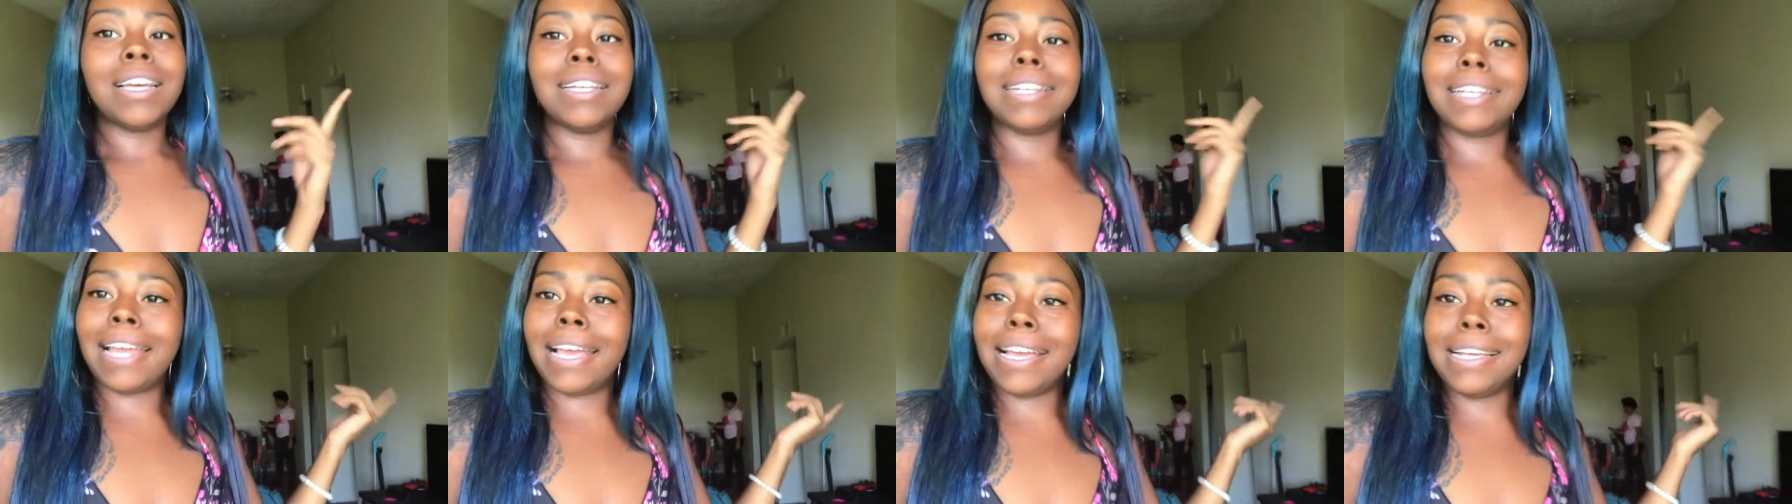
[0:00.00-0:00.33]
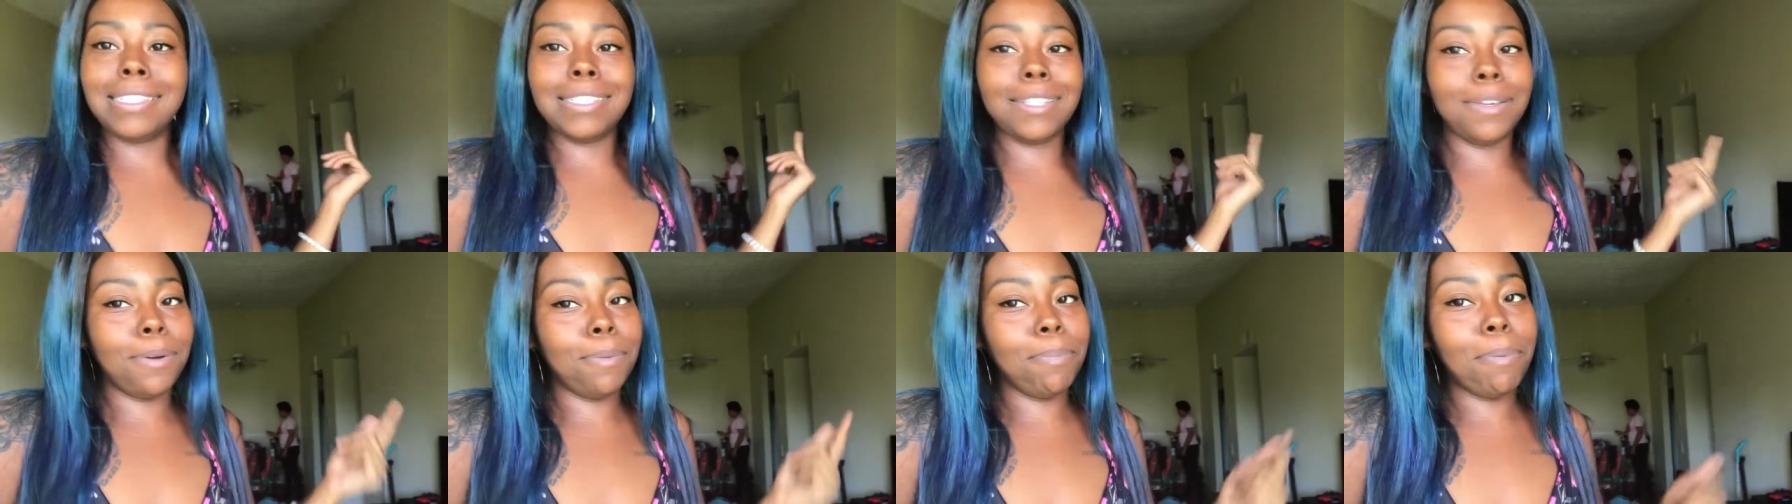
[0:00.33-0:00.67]

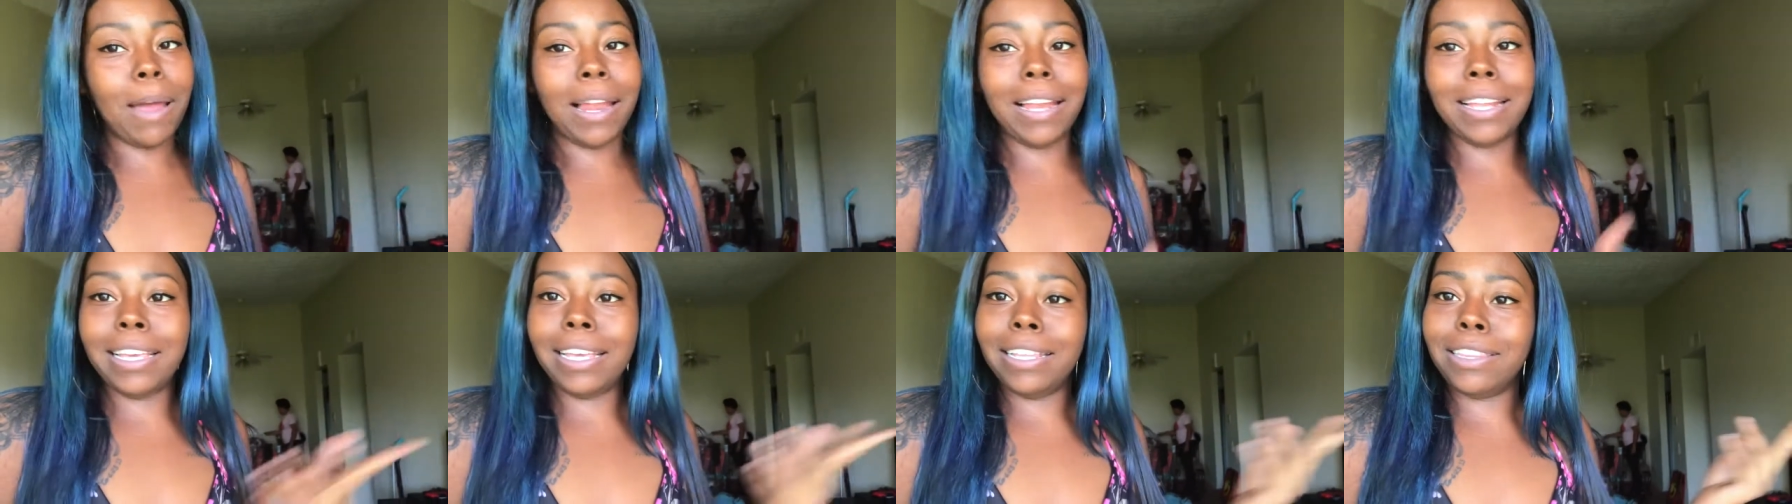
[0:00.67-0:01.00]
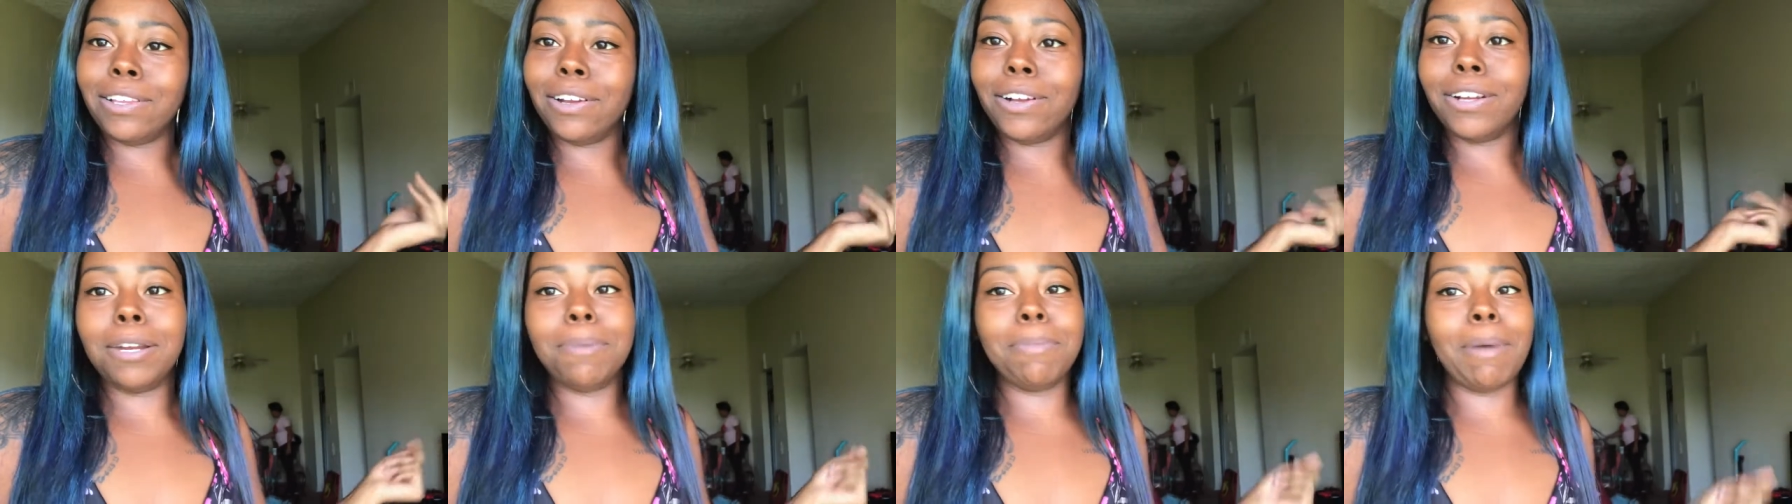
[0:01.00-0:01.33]
Daisy will probably get
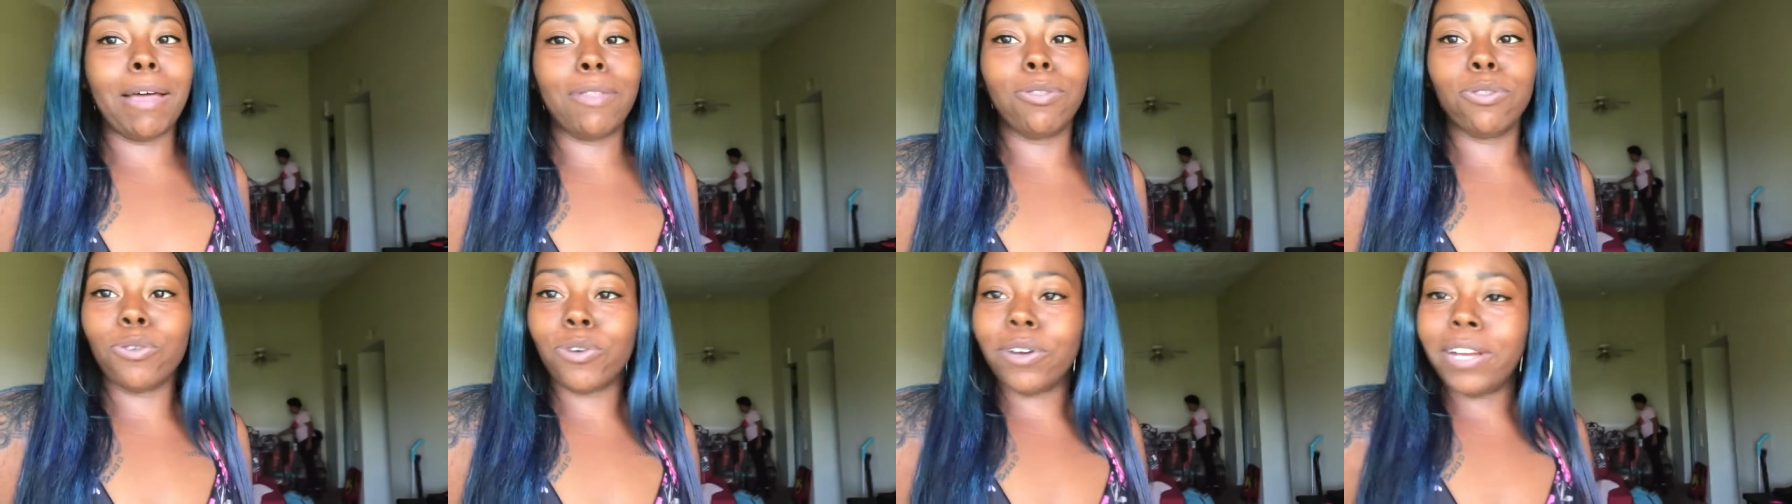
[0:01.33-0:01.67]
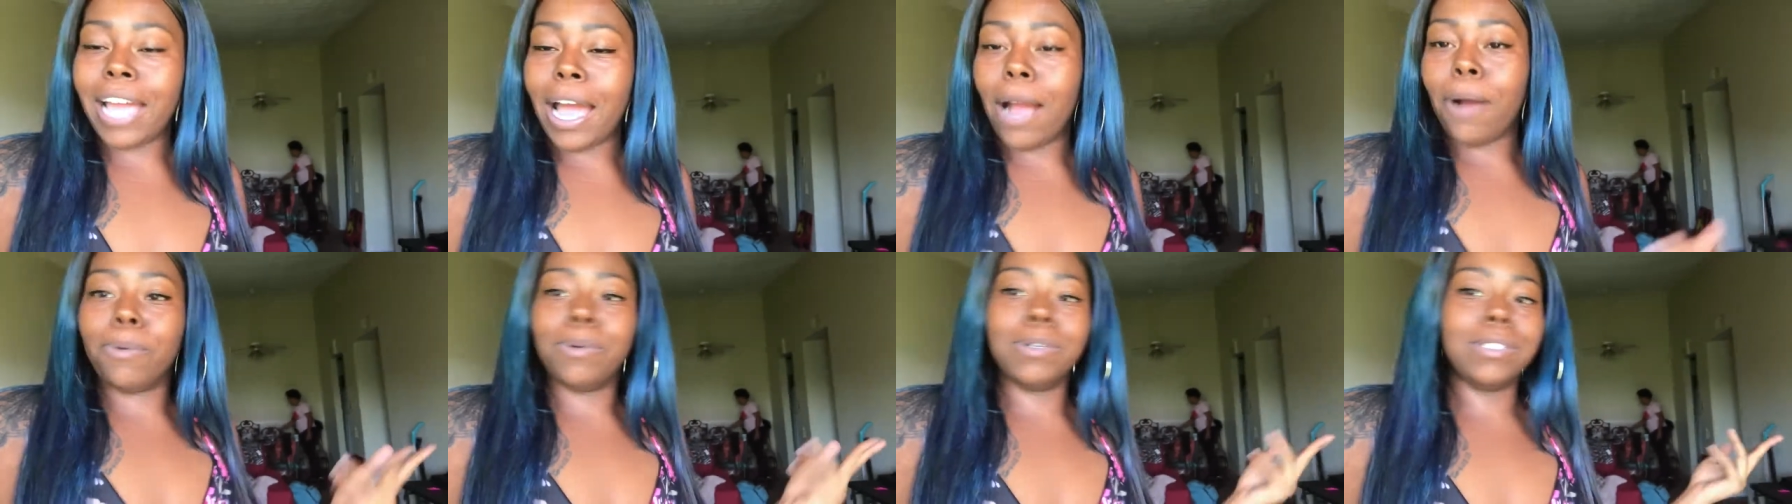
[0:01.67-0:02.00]
there in about
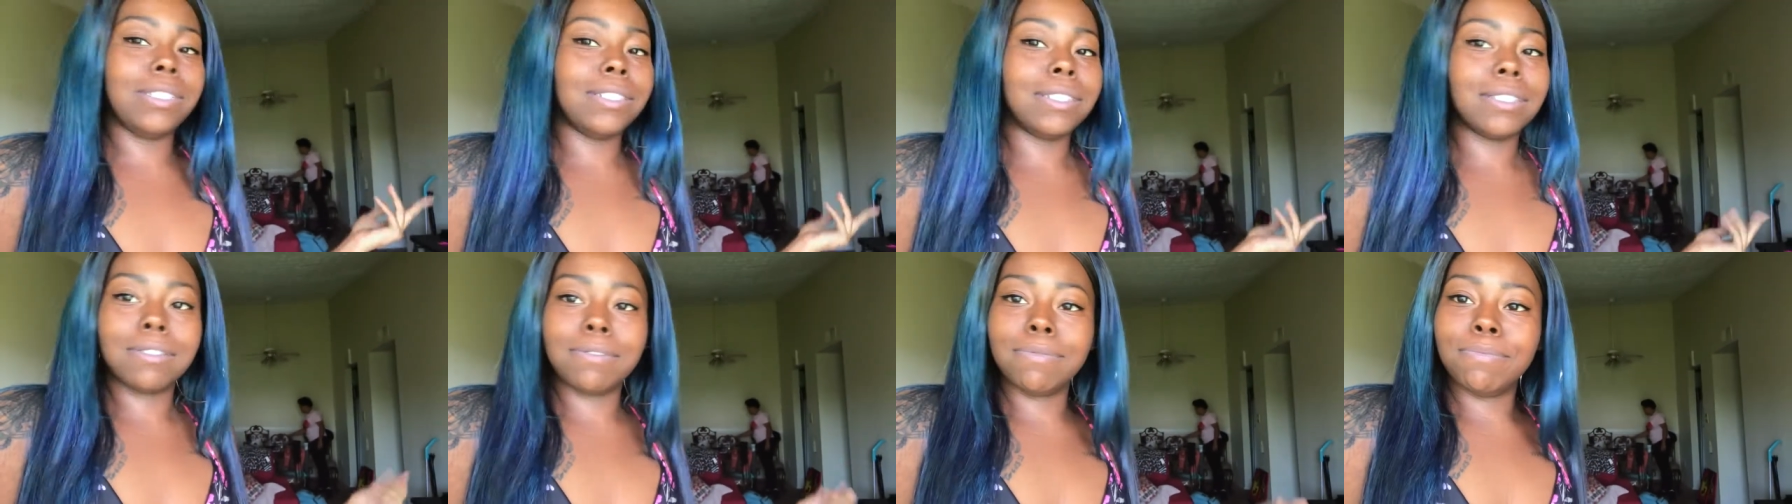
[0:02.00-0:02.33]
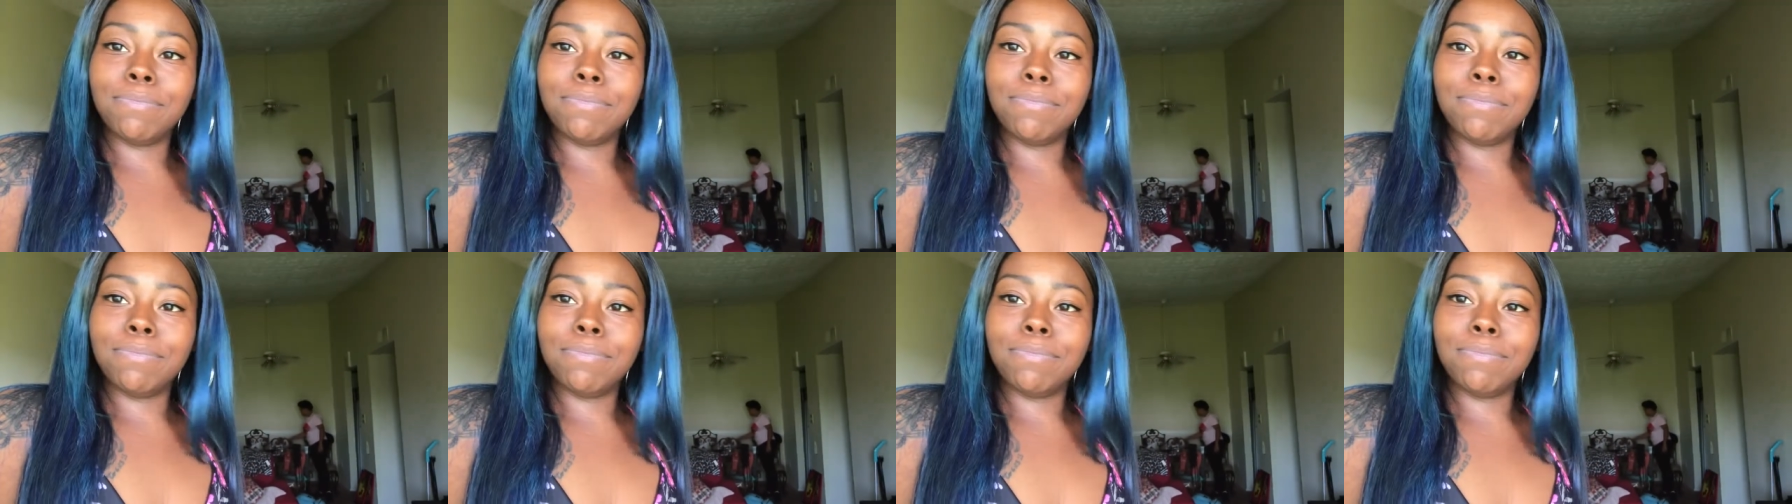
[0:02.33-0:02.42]
three hours.